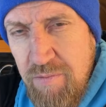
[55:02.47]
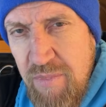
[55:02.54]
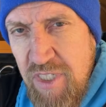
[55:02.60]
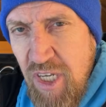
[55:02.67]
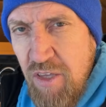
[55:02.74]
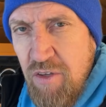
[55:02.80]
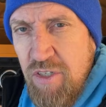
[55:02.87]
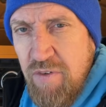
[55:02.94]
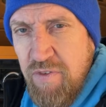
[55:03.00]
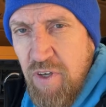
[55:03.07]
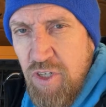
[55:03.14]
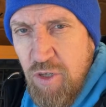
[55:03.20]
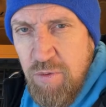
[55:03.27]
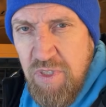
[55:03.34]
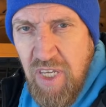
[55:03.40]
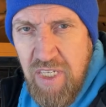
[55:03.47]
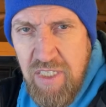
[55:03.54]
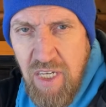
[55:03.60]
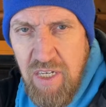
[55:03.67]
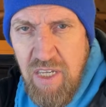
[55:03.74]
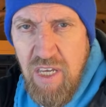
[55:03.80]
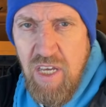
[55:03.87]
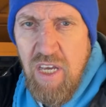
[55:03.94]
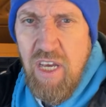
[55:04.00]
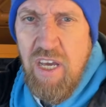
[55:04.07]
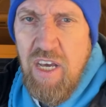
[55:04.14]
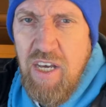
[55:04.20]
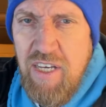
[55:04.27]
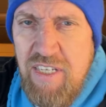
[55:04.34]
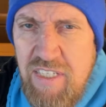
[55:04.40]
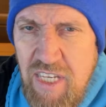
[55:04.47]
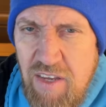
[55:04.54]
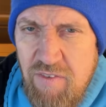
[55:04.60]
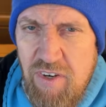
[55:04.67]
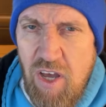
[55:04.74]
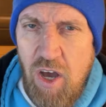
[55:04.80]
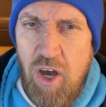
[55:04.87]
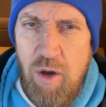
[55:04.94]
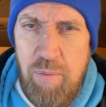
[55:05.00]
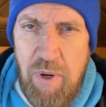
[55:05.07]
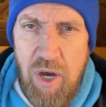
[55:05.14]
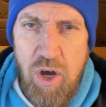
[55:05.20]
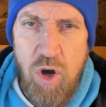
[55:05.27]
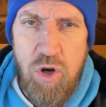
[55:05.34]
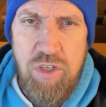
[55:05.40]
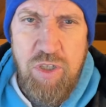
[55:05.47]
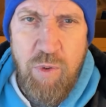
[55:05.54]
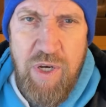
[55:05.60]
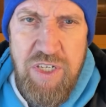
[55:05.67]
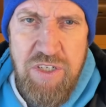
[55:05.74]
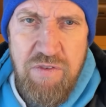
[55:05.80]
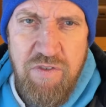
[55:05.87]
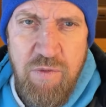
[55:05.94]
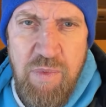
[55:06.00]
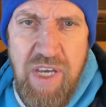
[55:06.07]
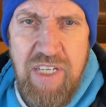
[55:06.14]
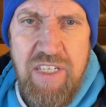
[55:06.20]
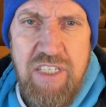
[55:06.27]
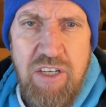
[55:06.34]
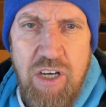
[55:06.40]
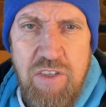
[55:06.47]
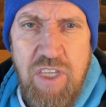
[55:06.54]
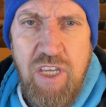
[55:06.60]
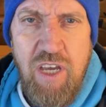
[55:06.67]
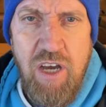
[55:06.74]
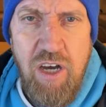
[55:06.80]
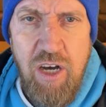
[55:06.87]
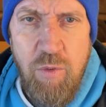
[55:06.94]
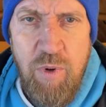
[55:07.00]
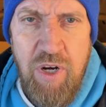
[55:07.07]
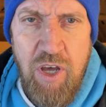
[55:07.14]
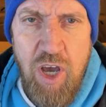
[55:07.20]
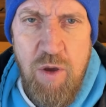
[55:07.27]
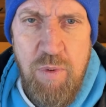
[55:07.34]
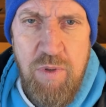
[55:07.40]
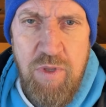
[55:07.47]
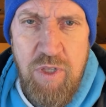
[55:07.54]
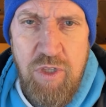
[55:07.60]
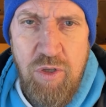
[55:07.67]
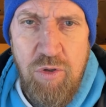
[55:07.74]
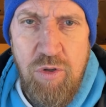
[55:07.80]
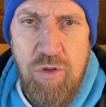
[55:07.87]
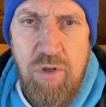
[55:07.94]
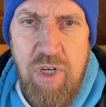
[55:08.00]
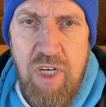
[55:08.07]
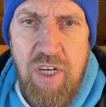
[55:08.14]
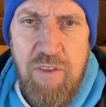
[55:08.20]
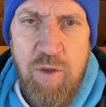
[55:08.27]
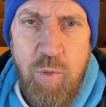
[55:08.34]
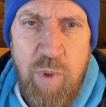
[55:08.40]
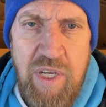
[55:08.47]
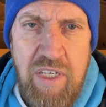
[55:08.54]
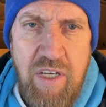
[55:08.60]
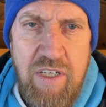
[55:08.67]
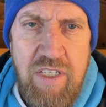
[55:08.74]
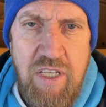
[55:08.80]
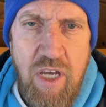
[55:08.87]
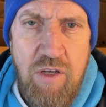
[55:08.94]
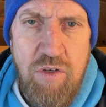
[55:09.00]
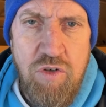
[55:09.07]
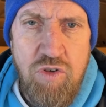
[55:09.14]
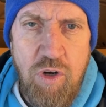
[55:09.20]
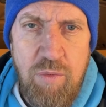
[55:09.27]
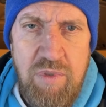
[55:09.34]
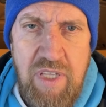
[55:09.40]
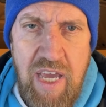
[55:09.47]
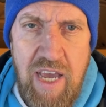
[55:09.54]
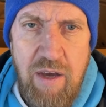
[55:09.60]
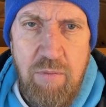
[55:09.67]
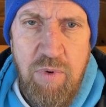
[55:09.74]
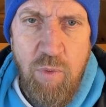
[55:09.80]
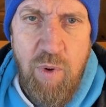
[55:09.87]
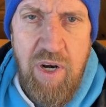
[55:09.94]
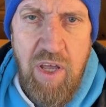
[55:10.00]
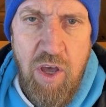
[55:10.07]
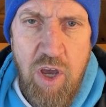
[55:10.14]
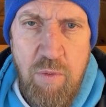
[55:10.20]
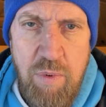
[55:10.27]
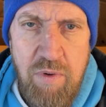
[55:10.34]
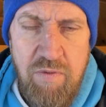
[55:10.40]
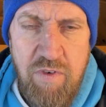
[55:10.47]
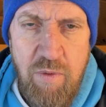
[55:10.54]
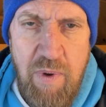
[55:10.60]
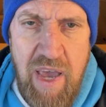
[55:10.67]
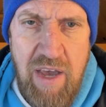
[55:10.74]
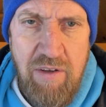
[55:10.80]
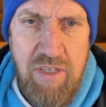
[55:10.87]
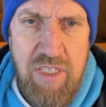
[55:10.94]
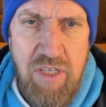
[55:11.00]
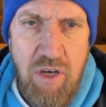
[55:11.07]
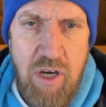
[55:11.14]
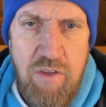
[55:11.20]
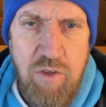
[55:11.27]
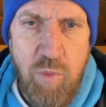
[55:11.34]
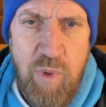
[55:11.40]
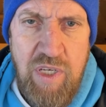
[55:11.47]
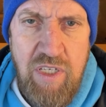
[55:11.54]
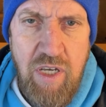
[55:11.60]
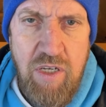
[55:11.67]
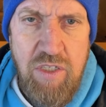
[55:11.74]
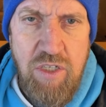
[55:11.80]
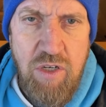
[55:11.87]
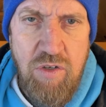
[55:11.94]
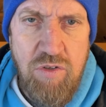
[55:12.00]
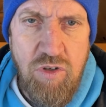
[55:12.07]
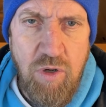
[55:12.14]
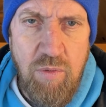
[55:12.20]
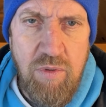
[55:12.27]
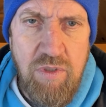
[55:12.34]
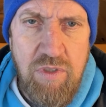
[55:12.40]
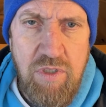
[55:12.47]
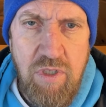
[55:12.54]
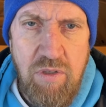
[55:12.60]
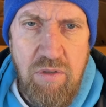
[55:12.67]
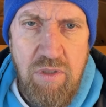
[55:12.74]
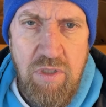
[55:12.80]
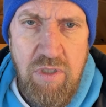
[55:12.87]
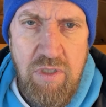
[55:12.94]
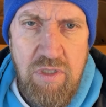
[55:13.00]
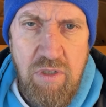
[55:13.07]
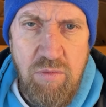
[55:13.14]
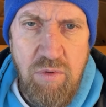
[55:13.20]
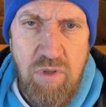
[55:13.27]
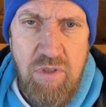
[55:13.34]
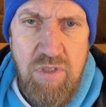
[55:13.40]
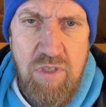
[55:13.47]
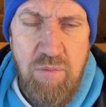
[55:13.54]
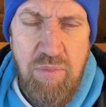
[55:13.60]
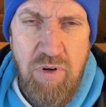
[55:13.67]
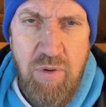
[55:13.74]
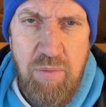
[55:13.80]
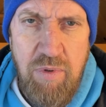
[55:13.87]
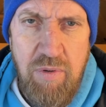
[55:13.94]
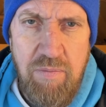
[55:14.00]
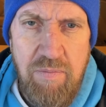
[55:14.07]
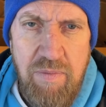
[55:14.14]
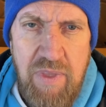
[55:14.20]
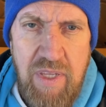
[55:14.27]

So there's a few jobs to get done. Stephen Harper, odd question from inside the car. When I open the door, the windows don't drop down, but when I open from outside, the window do drop. So what's the problem?